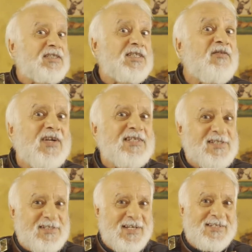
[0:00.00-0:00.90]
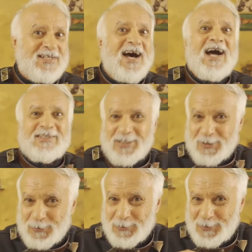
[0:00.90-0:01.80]
different state, and
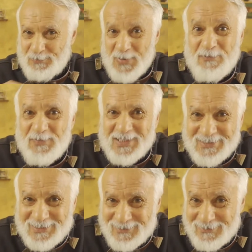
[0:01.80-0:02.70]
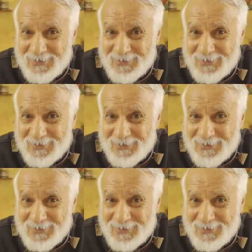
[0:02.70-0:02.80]
recruit members.